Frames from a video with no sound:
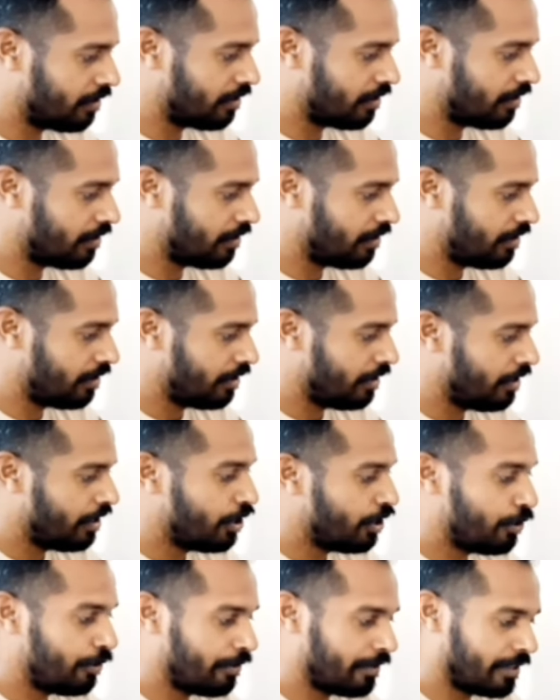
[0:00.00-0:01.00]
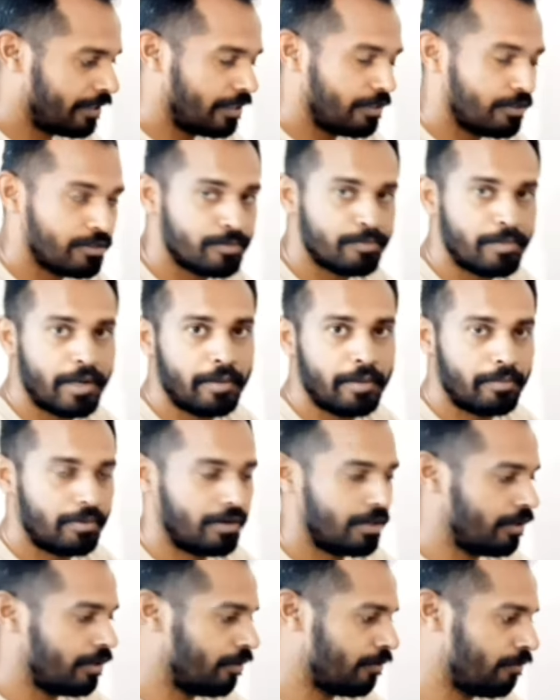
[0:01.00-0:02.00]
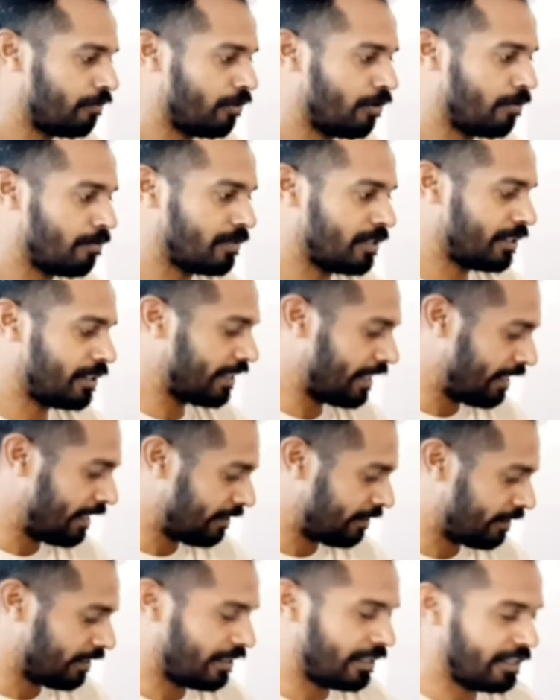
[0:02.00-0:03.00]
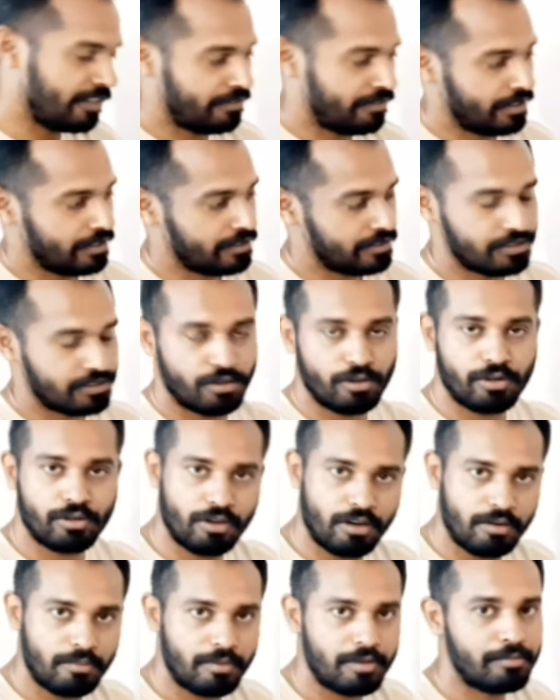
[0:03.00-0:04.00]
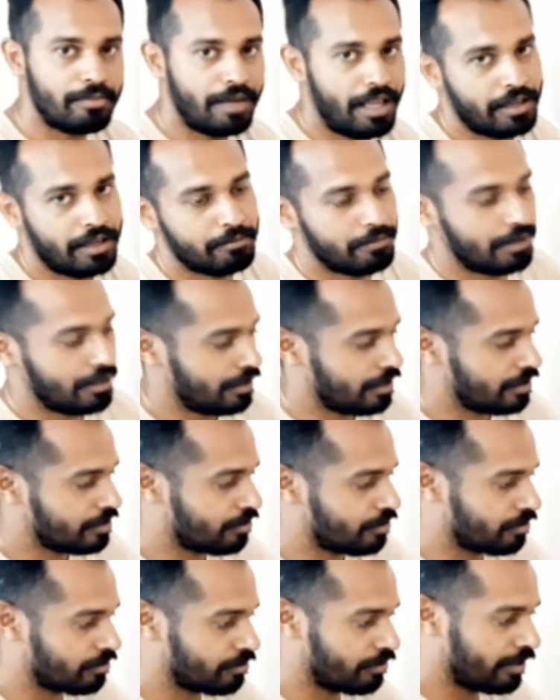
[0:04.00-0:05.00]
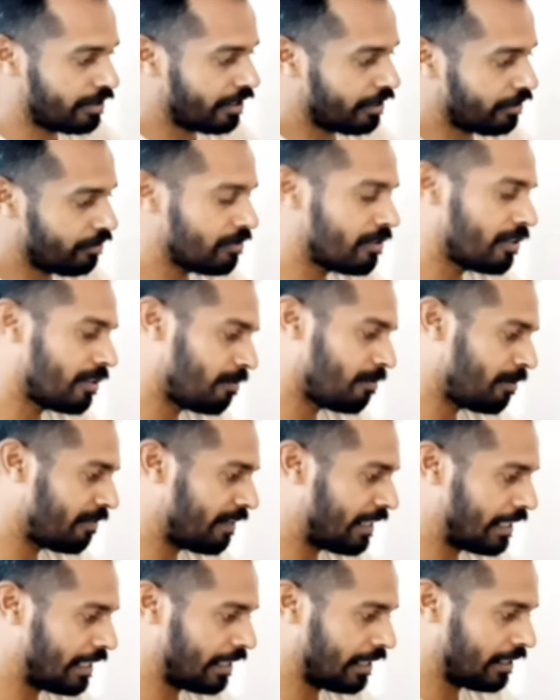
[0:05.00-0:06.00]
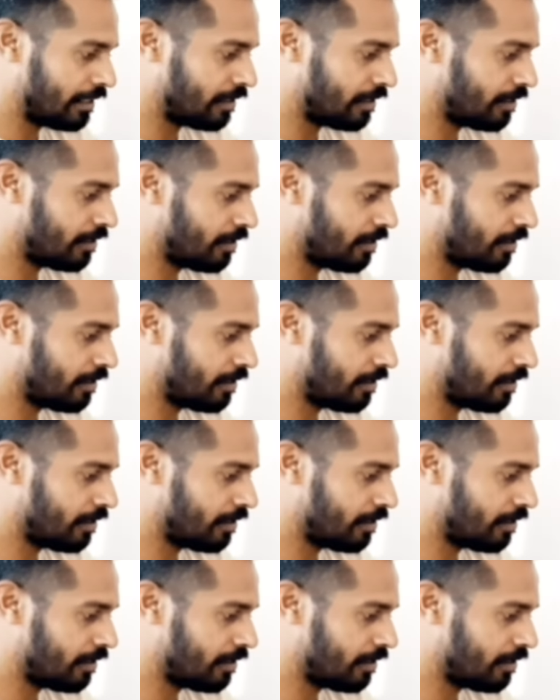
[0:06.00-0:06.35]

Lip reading: You can use paper or form sheet, any 3D effects or normal black buttons also you can use, it will be very nice.